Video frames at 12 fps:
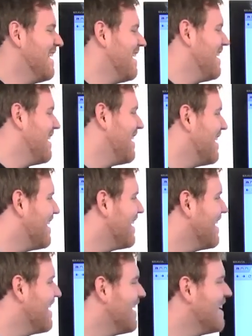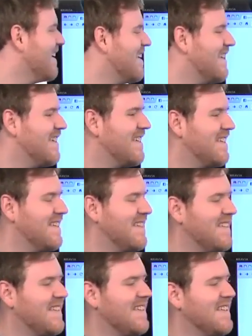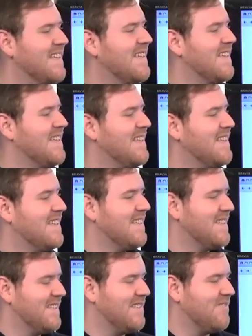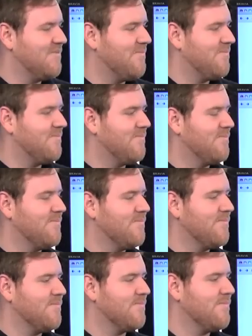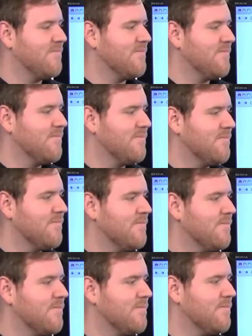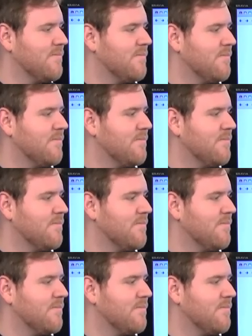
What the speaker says: This person isn't speaking.